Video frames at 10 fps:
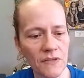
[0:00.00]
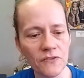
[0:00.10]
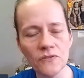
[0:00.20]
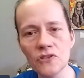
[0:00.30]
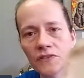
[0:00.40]

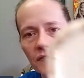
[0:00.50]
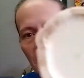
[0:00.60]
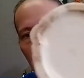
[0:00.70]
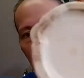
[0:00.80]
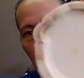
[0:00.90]
So she's
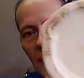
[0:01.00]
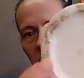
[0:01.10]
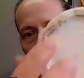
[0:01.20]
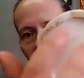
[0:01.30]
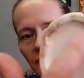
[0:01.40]
signed on the
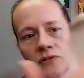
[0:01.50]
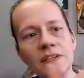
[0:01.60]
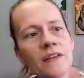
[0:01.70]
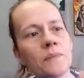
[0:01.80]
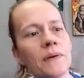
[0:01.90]
bottom. She's
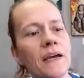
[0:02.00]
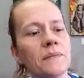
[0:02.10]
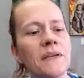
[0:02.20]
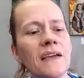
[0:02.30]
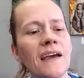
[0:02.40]
dirty on the
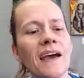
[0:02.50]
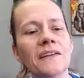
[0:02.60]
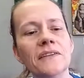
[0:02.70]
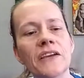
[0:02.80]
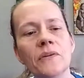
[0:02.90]
bottom.
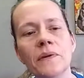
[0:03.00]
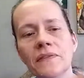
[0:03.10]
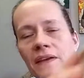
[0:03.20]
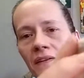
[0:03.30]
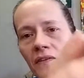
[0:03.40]
I don't care
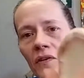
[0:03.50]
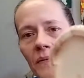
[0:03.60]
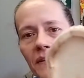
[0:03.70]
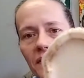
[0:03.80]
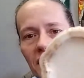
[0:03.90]
about that at
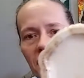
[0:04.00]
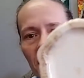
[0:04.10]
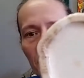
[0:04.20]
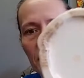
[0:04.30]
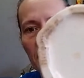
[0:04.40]
all because that's on the